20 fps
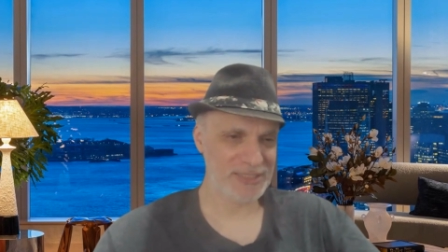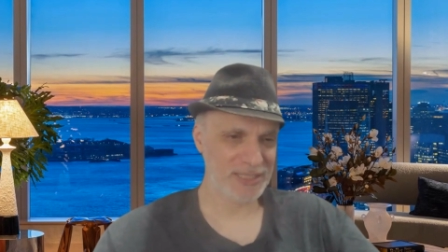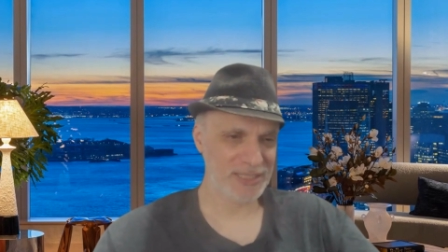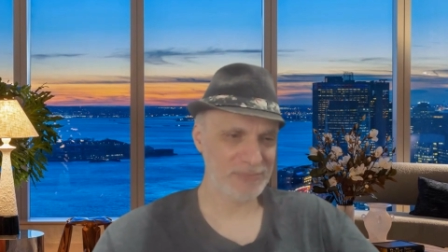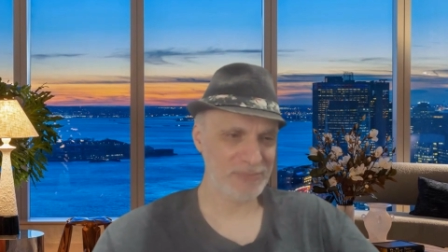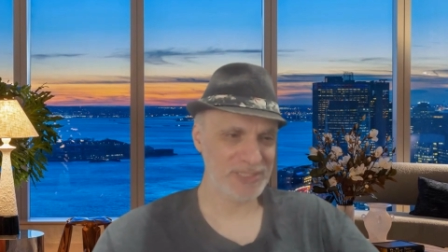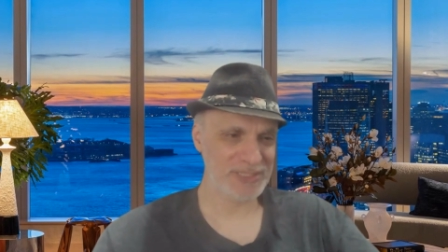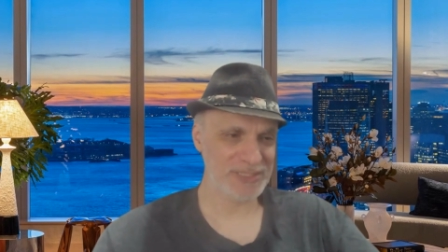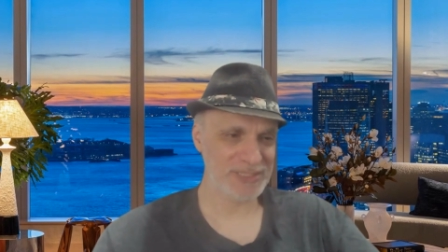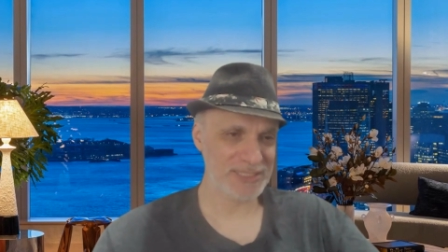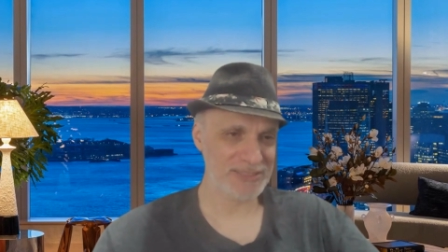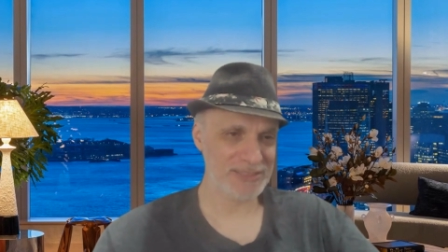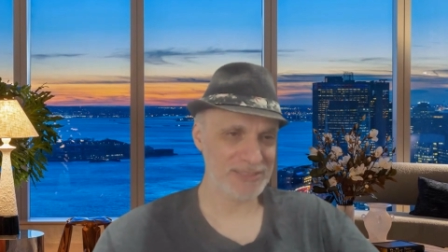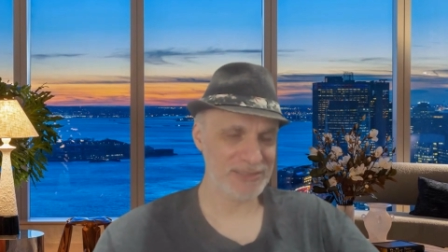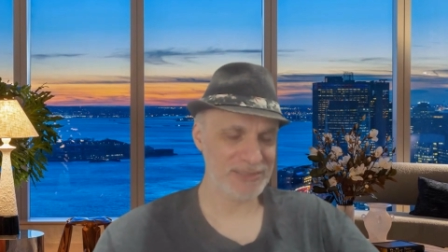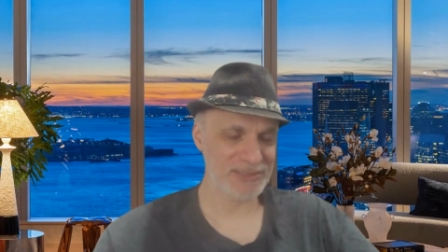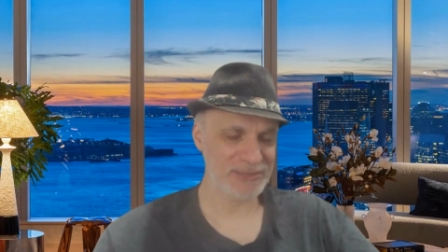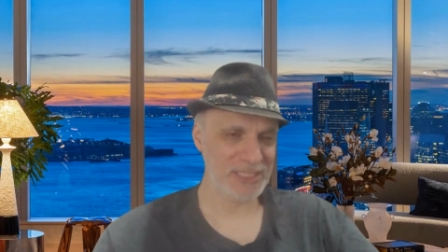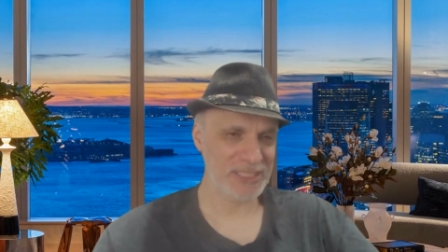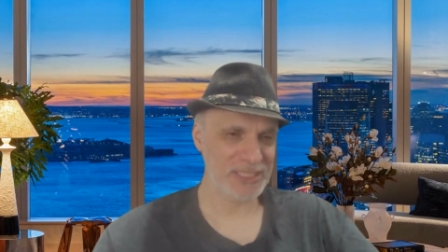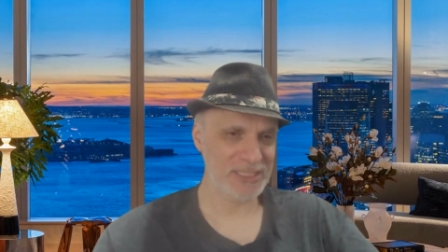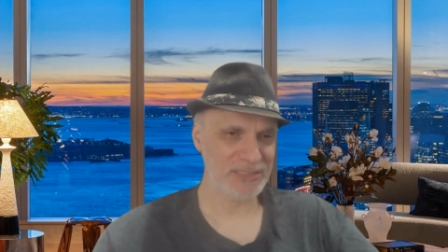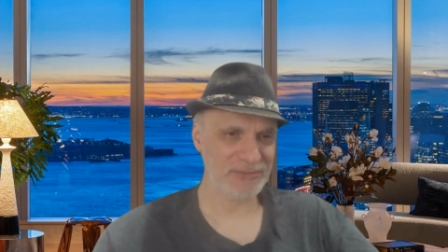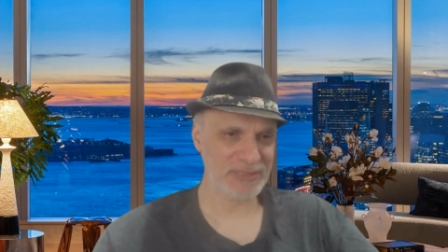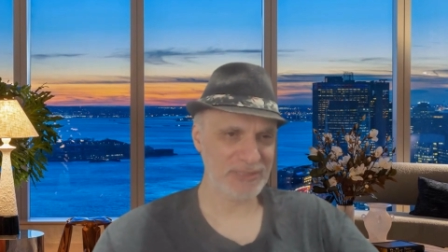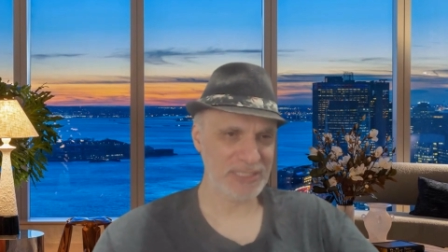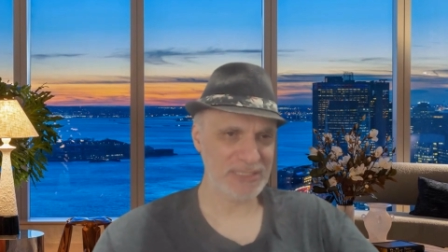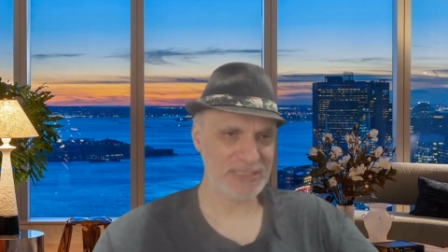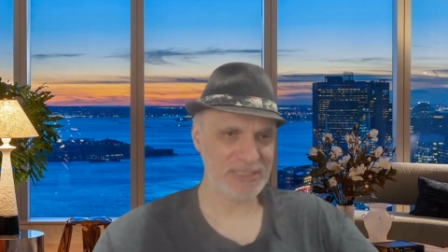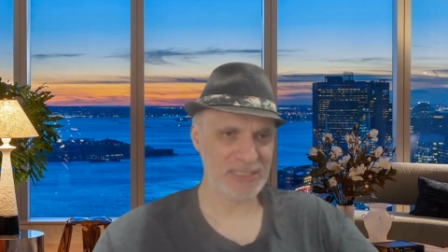that means that they're really
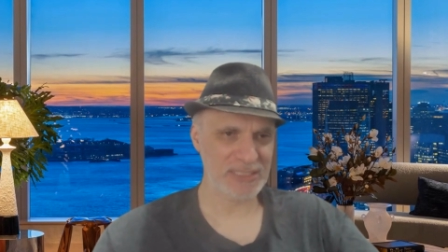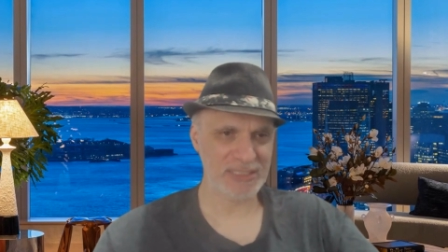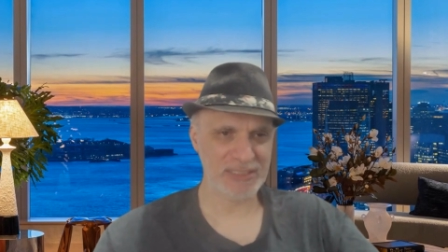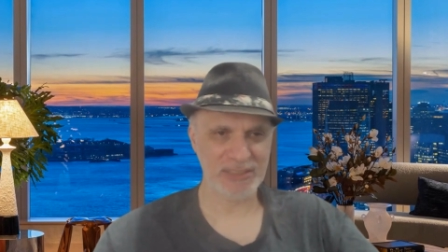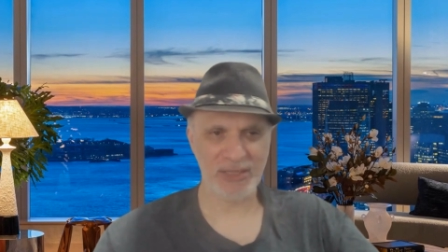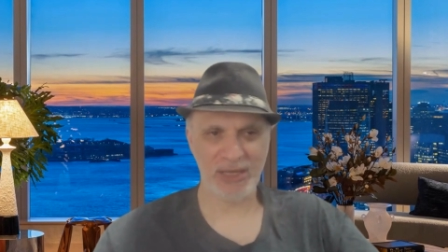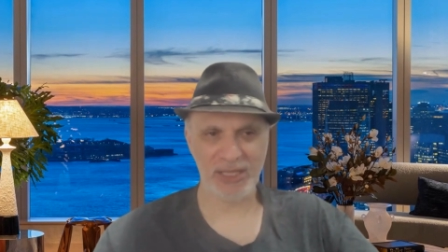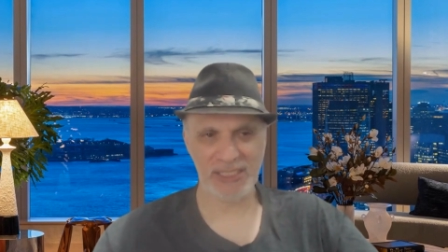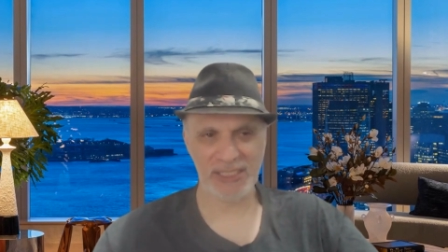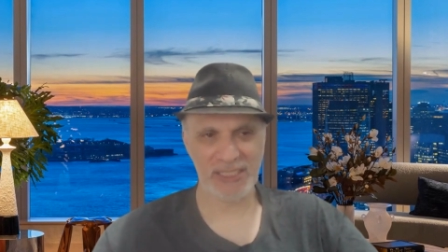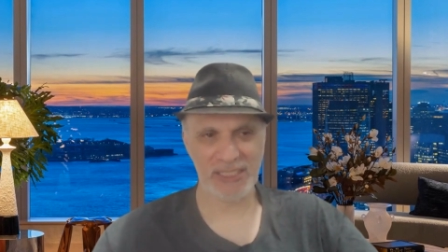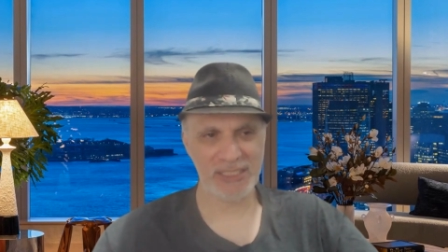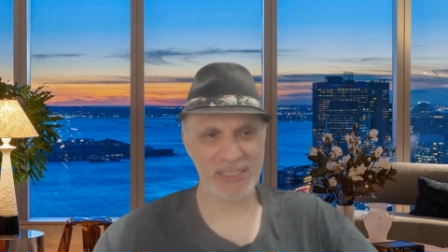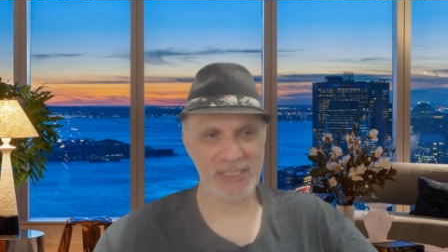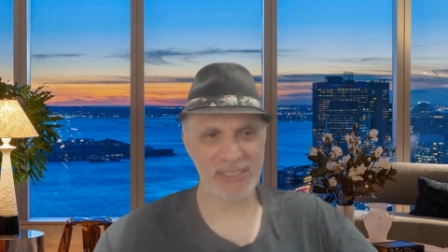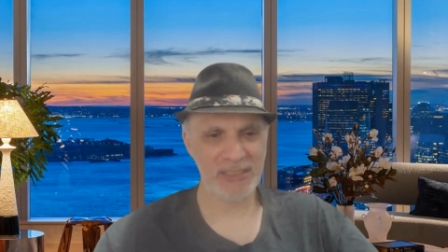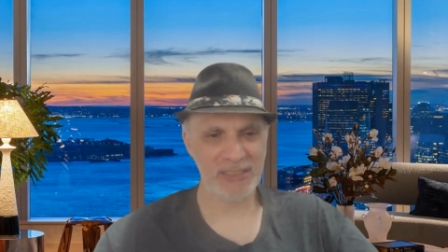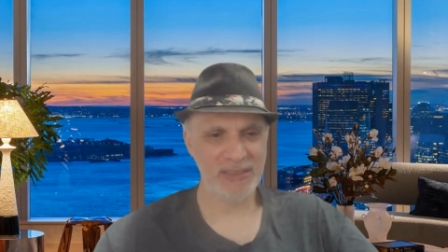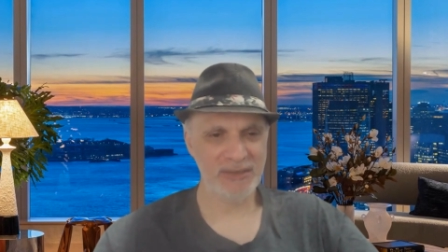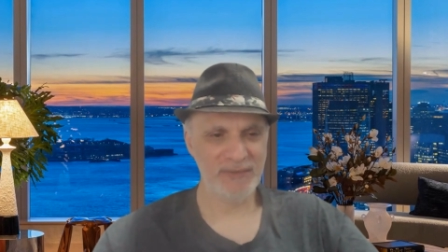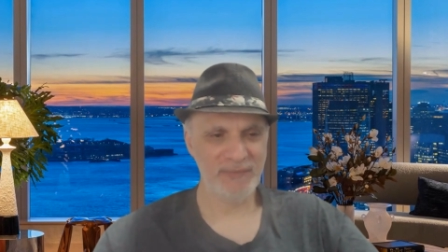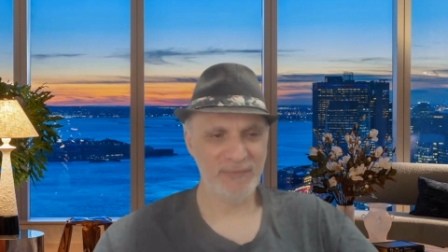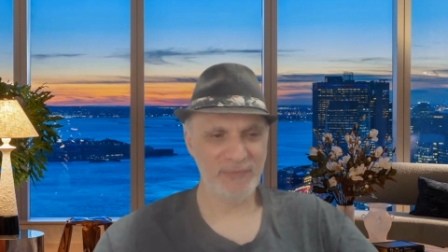crazy. Nutty